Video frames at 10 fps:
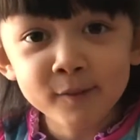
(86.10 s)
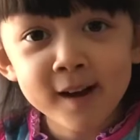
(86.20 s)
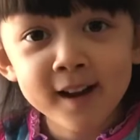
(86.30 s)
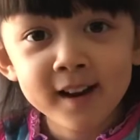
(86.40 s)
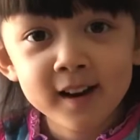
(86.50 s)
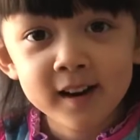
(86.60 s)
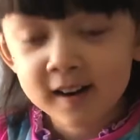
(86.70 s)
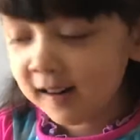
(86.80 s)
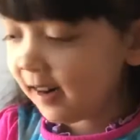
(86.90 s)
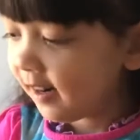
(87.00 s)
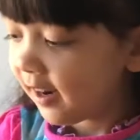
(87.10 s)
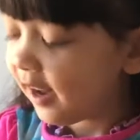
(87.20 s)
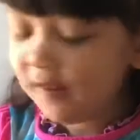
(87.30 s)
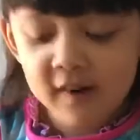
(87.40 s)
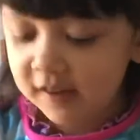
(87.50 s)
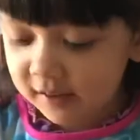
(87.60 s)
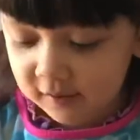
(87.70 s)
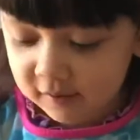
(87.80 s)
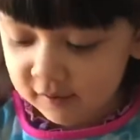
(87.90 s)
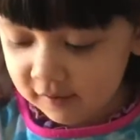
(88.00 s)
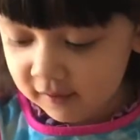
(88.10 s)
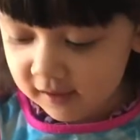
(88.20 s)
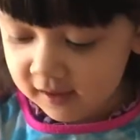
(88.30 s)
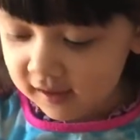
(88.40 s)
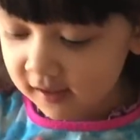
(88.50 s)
Sure, if you want to. A little bit more. Okay.